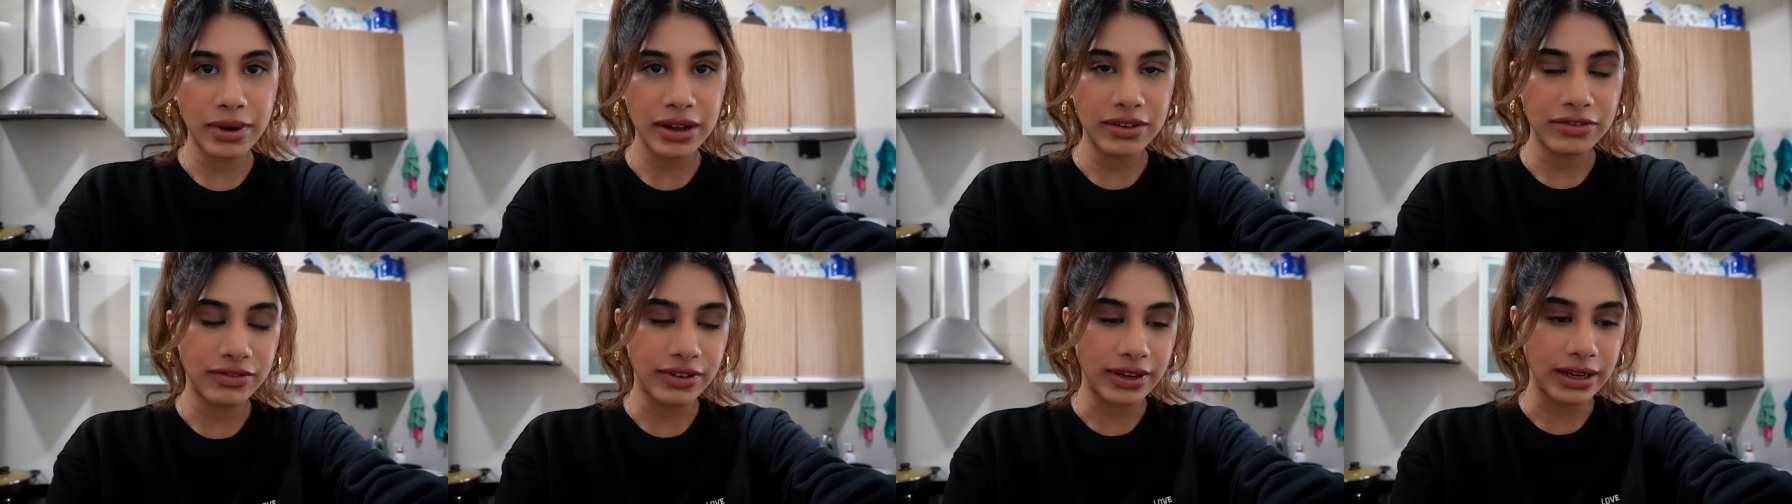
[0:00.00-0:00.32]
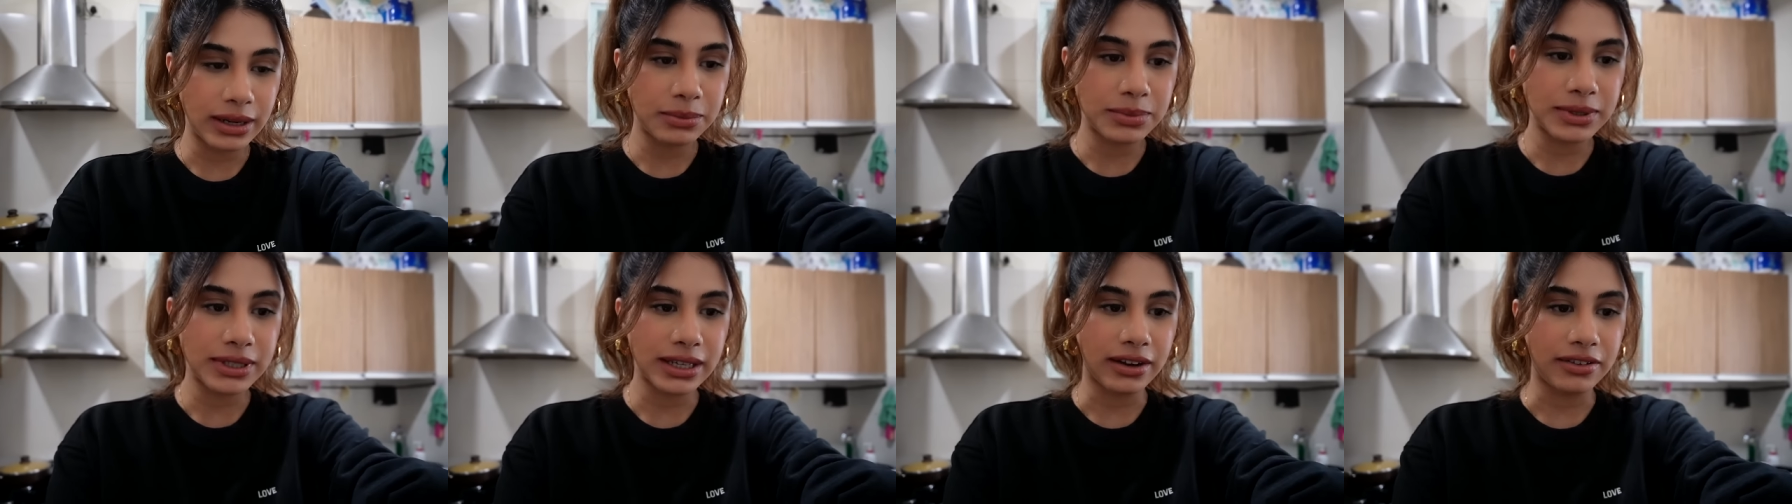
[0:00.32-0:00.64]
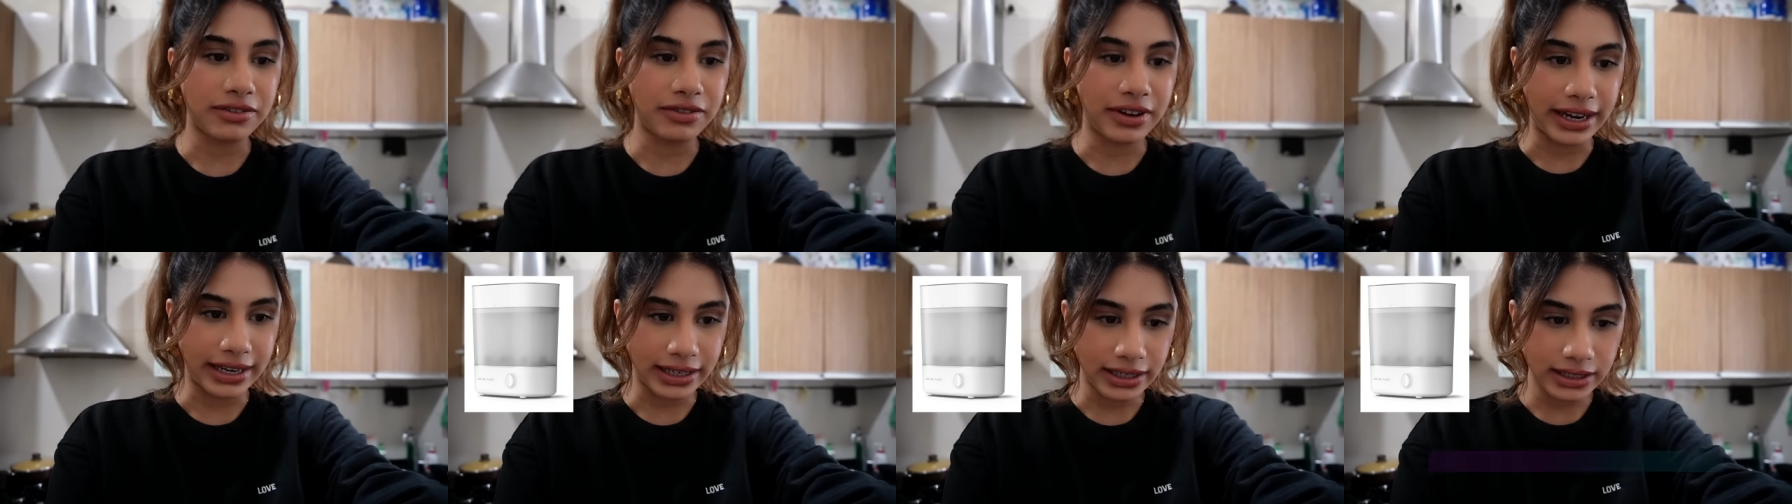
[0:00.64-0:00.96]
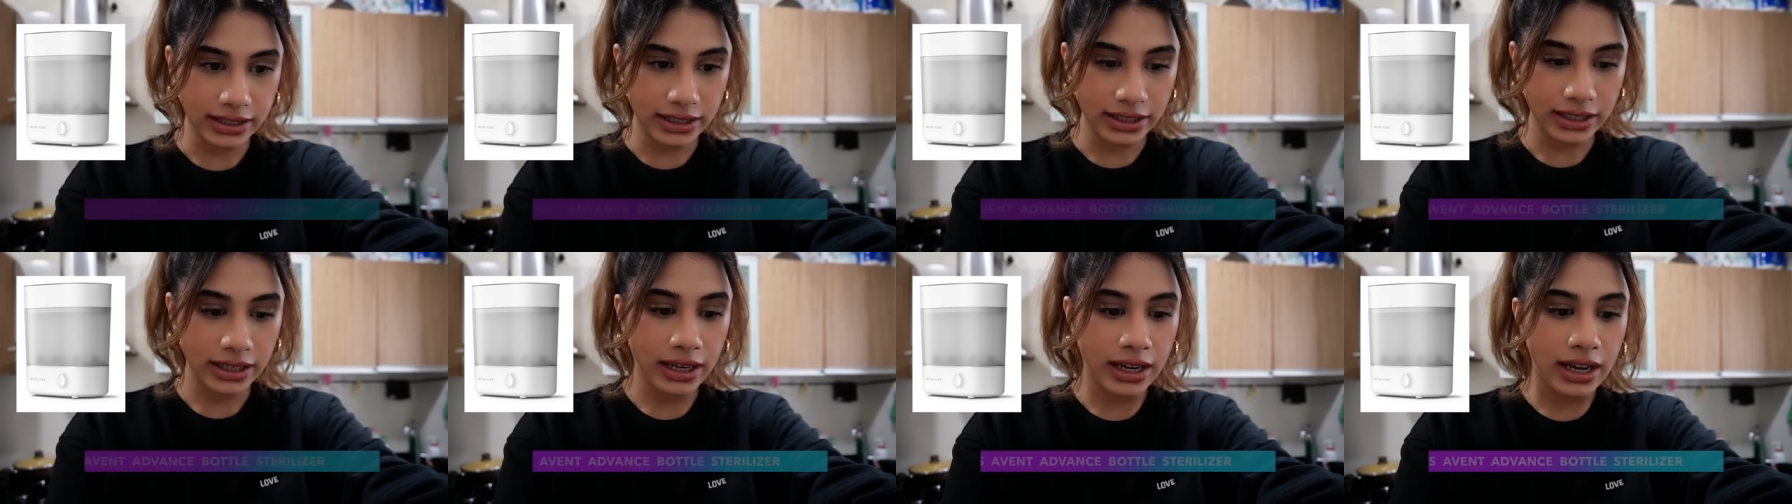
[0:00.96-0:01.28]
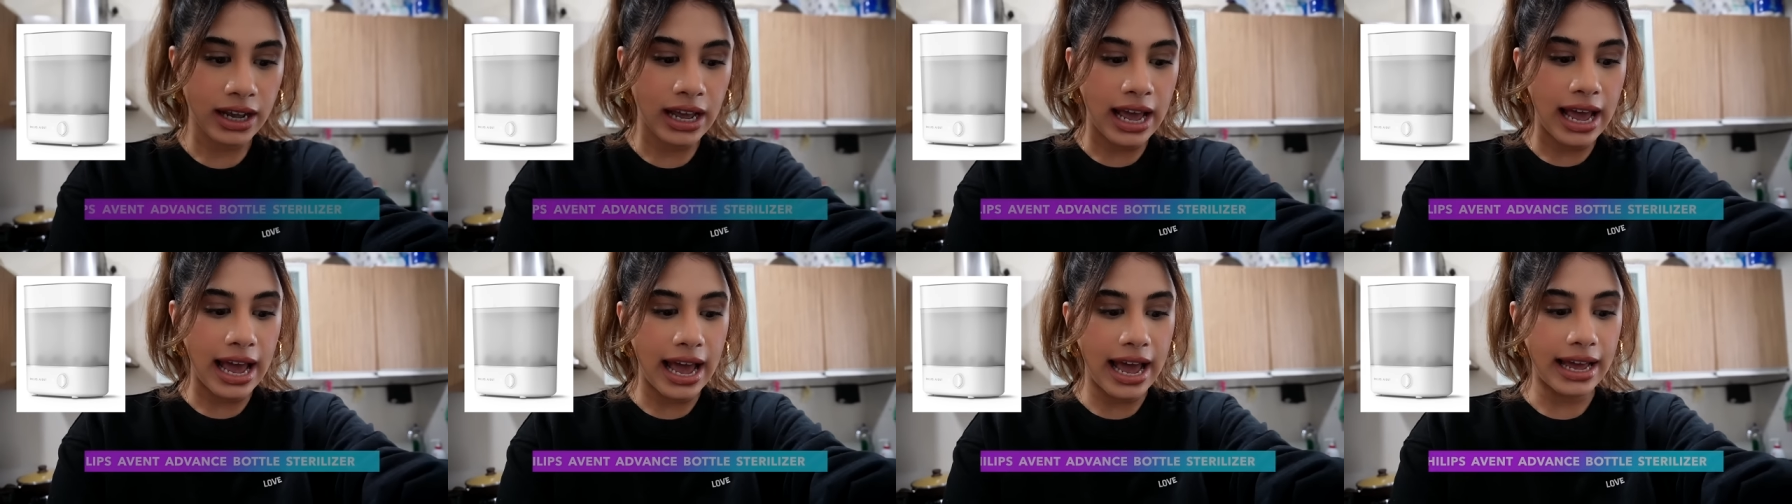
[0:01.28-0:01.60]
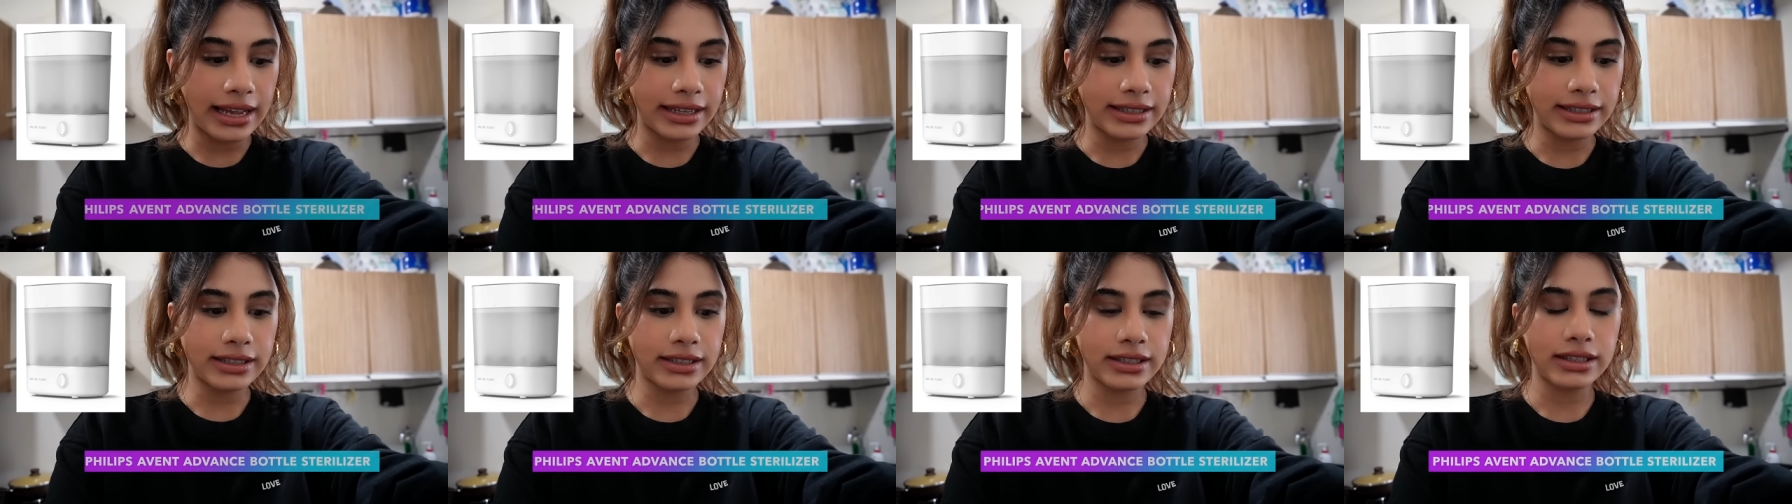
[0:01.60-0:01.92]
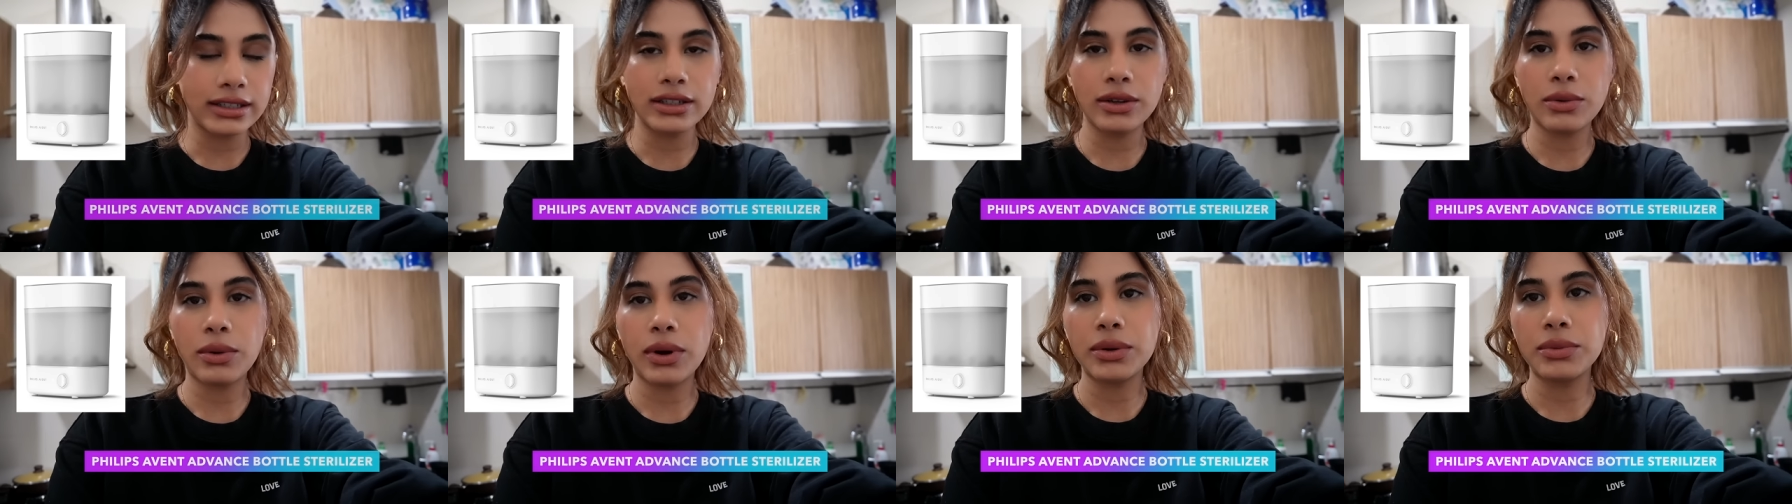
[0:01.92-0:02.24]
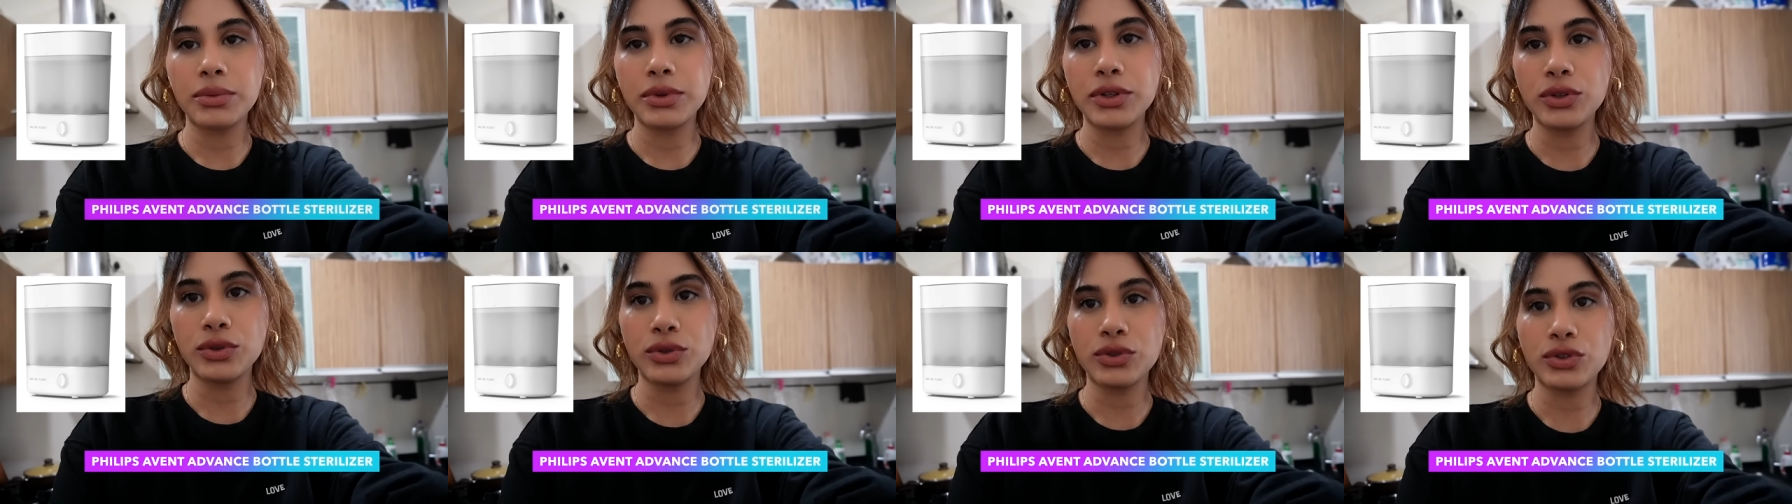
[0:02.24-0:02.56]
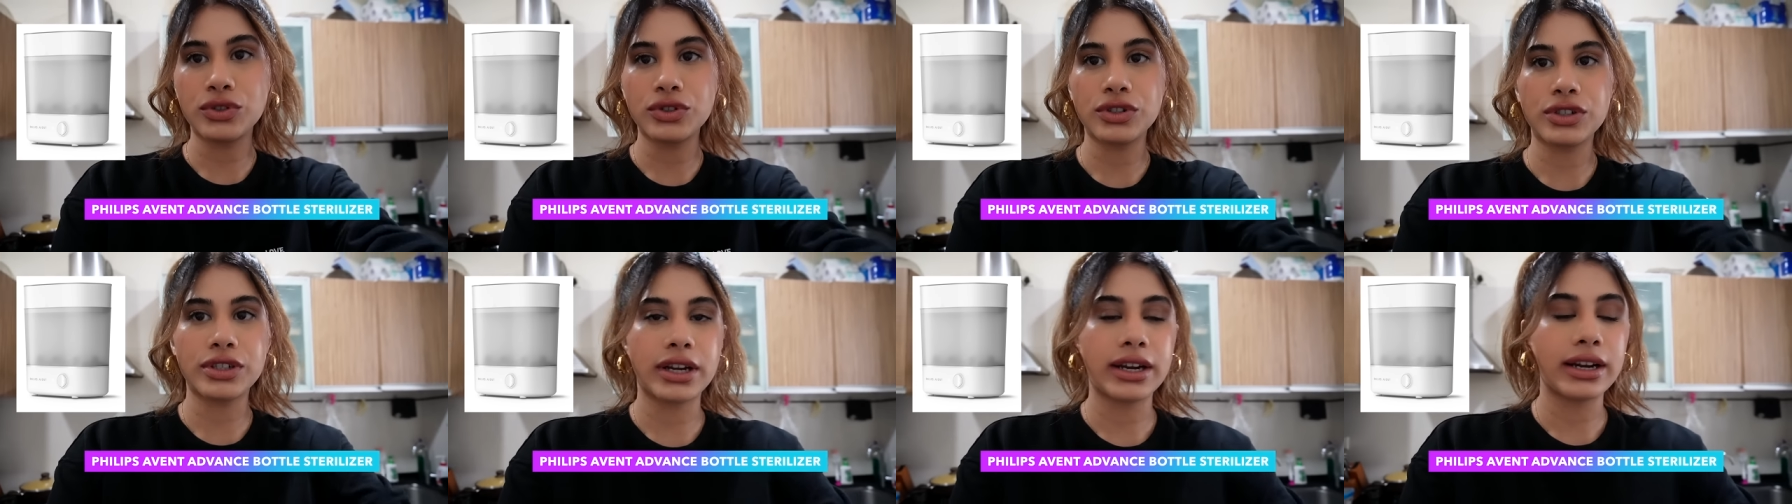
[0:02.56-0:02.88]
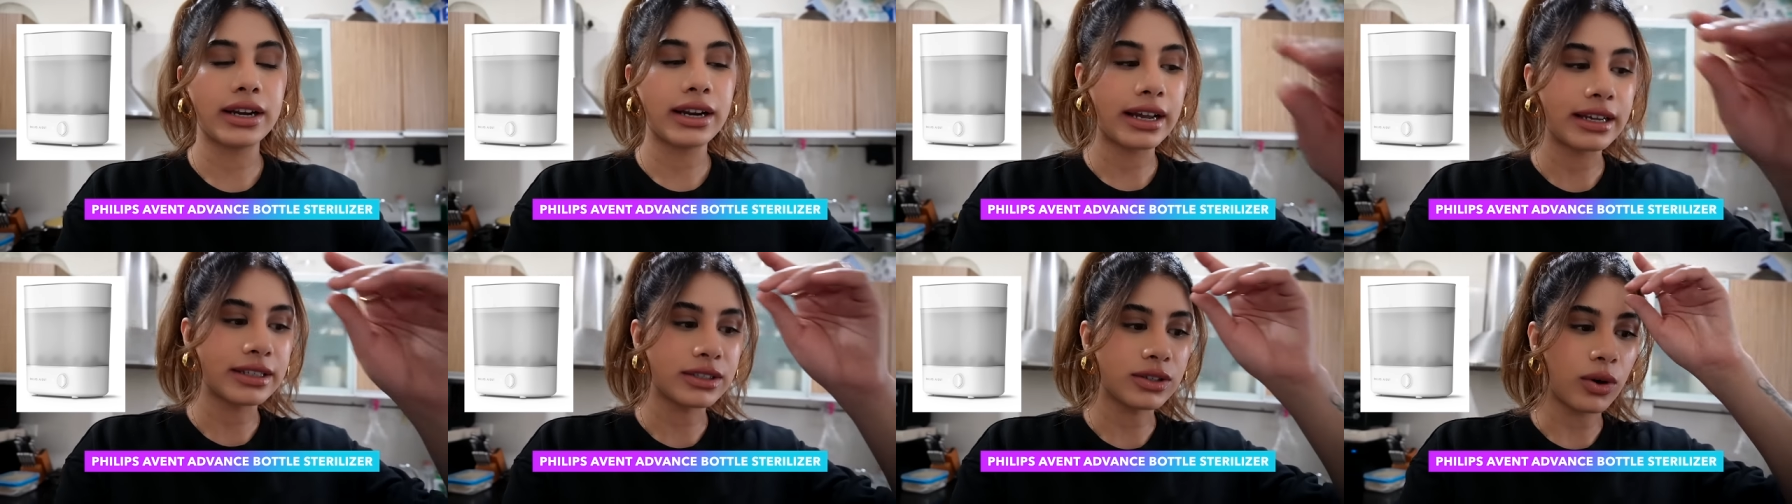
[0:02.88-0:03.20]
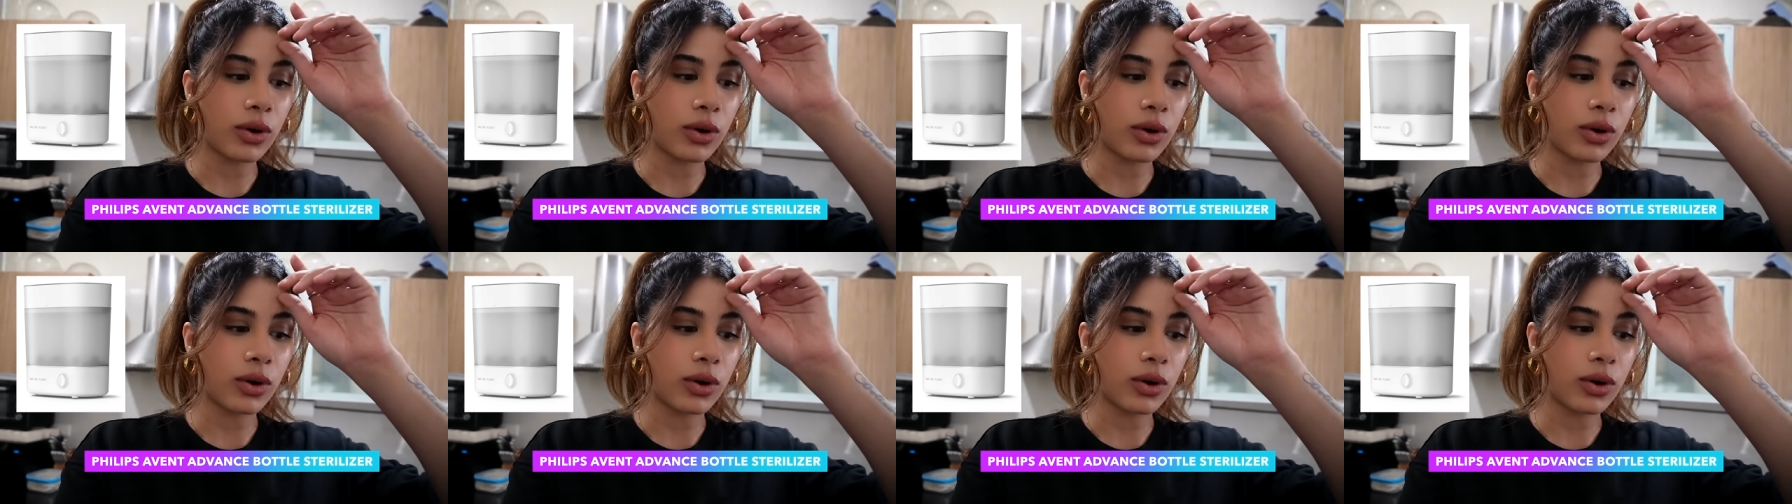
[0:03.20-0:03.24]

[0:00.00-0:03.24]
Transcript: by philips avent and this is the one we use to sterilize